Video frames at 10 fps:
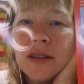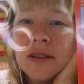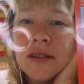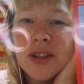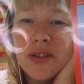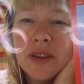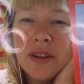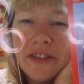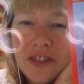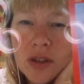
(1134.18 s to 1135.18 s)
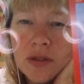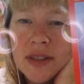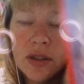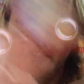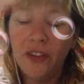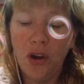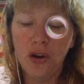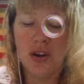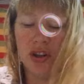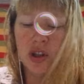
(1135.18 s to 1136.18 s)
so that it feels good for
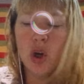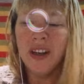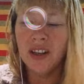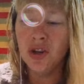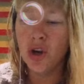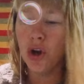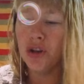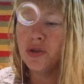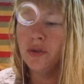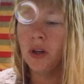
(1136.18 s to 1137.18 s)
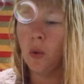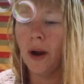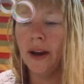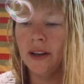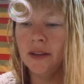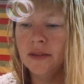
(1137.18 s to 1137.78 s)
her, you know, in a nurturing way.